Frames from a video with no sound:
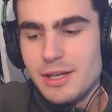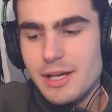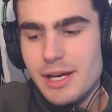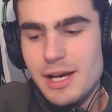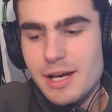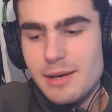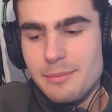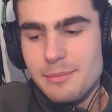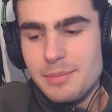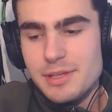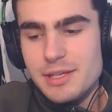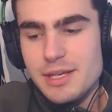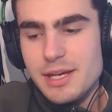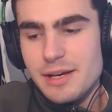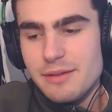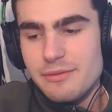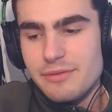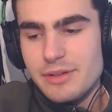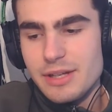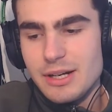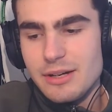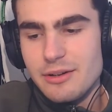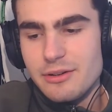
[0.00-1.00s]
But yeah,
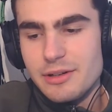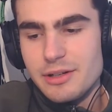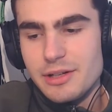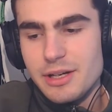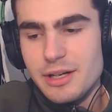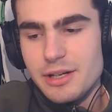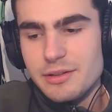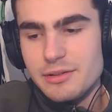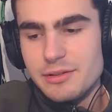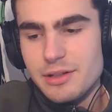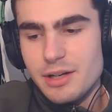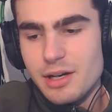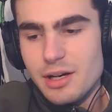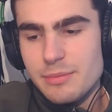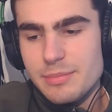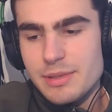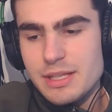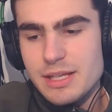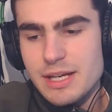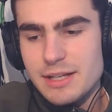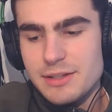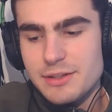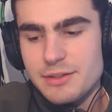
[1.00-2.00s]
Villa and
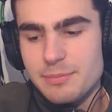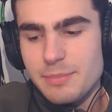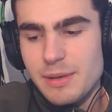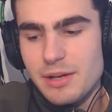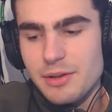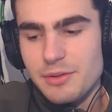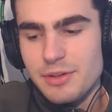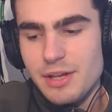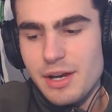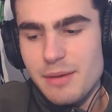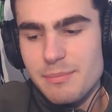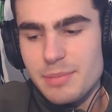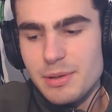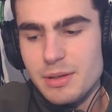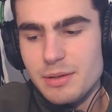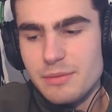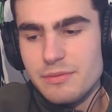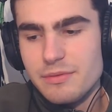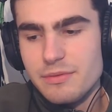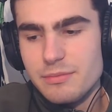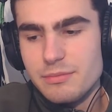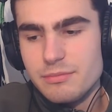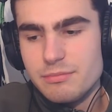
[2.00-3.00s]
Derby had spells at, but
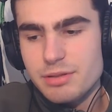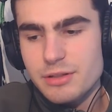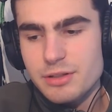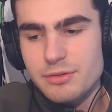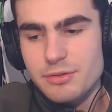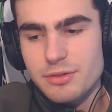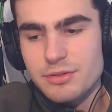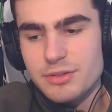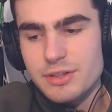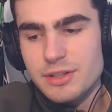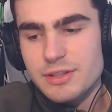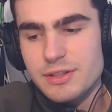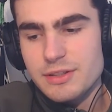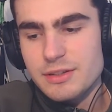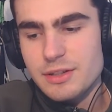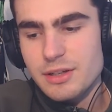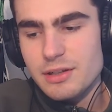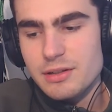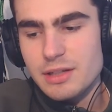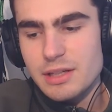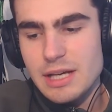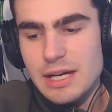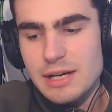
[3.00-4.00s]
Bristol City
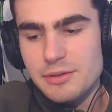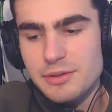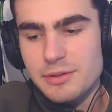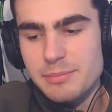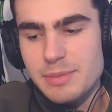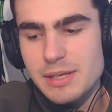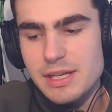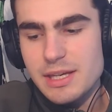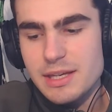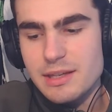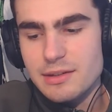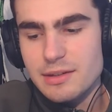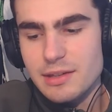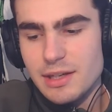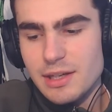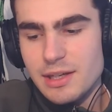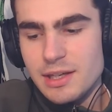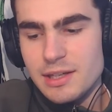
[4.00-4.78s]
turning out to be his